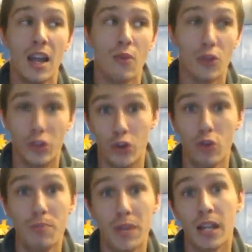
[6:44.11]

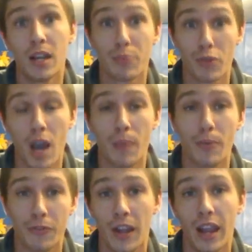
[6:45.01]
resume being a proper
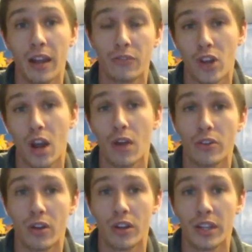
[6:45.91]
fan of
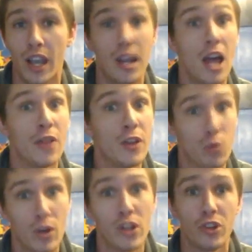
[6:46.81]
Charizard again, the
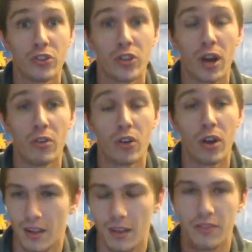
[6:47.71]
original
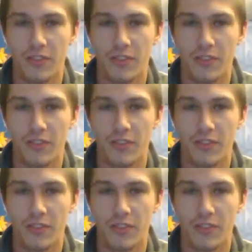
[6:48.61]
Charizard,